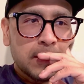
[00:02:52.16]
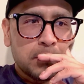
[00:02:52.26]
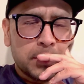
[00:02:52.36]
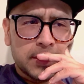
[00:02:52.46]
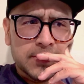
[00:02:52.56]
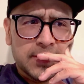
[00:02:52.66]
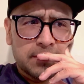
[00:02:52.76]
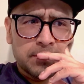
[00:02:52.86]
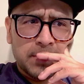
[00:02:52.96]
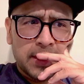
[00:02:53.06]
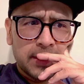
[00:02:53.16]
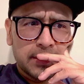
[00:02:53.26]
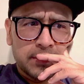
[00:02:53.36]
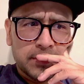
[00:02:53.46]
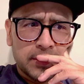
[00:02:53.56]
But aside from that,
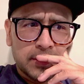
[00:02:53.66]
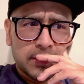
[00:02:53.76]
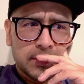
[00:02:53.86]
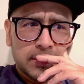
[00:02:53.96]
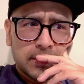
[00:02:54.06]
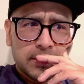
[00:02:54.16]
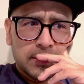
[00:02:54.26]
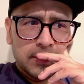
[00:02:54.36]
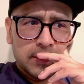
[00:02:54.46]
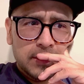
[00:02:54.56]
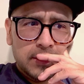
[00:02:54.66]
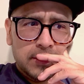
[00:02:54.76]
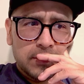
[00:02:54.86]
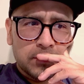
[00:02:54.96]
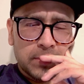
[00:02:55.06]
I think one